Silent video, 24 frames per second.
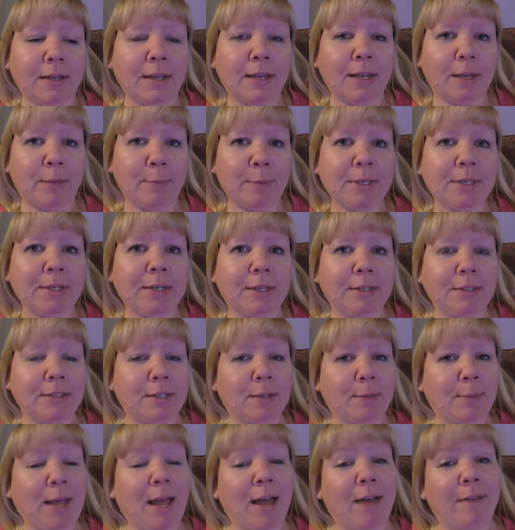Emmett ended
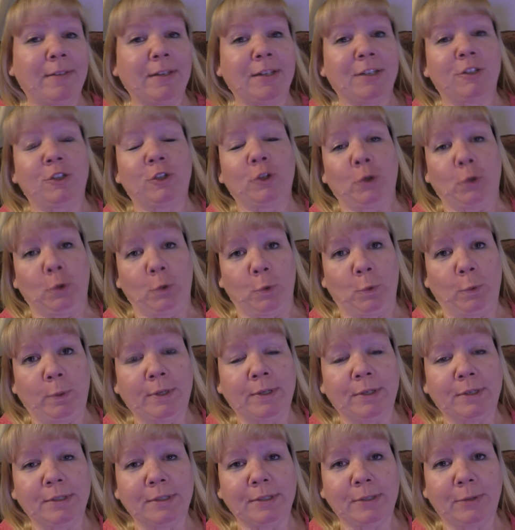up having two.
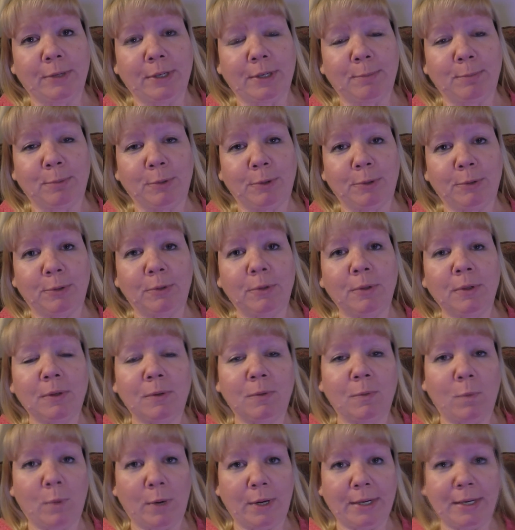So he blew
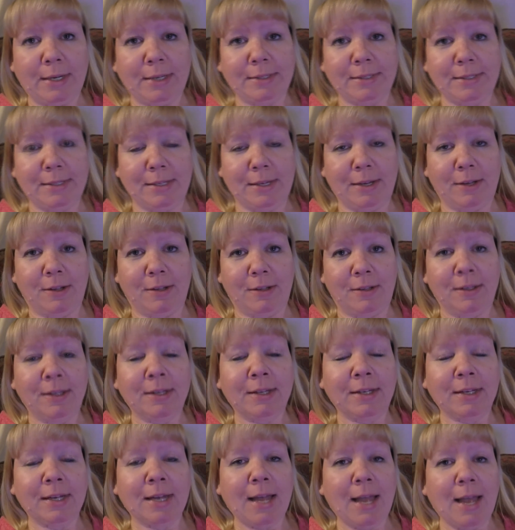one ACL,
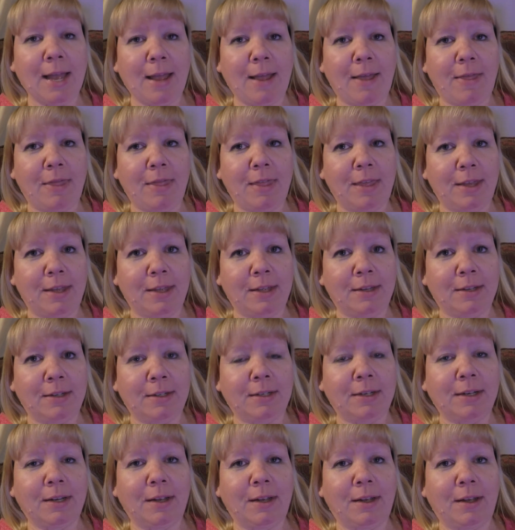and
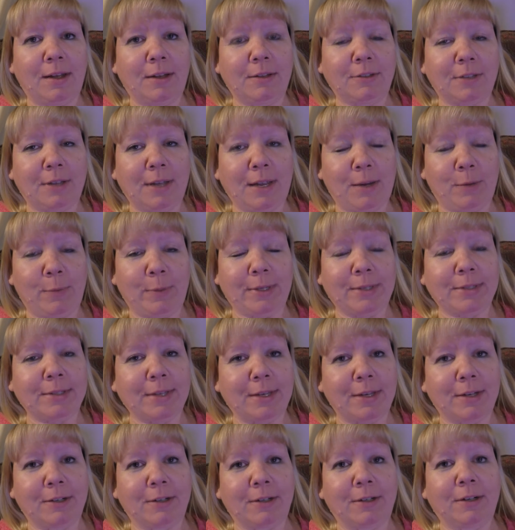then 8 weeks
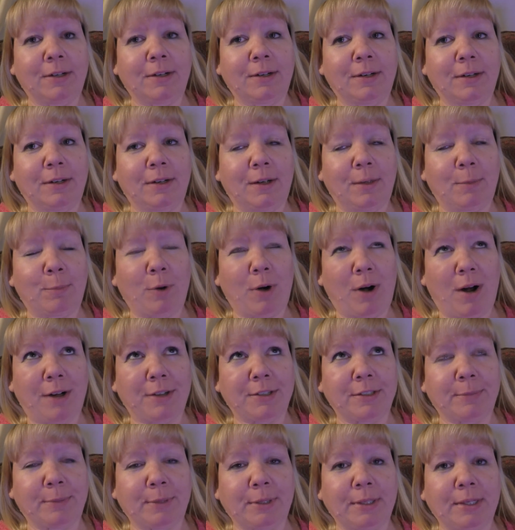later,
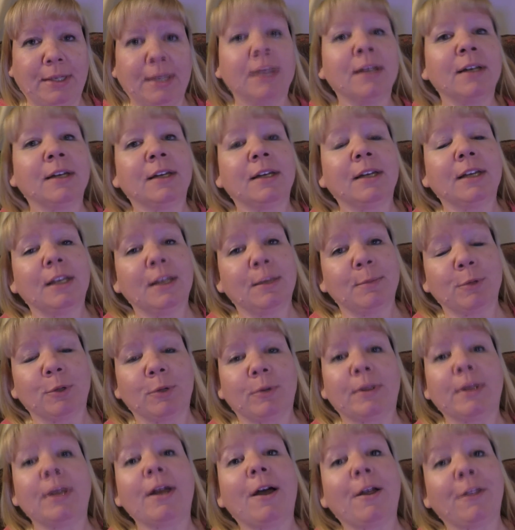approximately, he blew
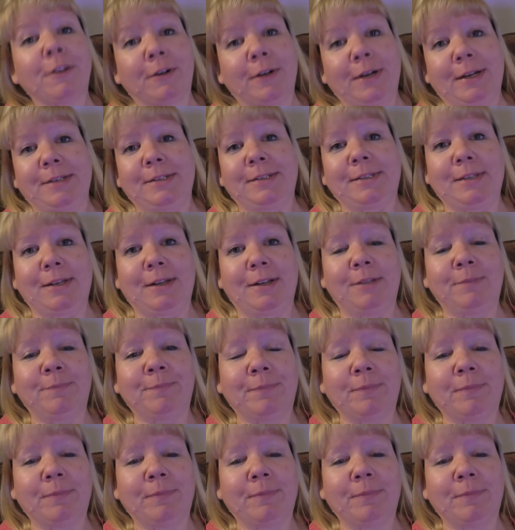the other ACL.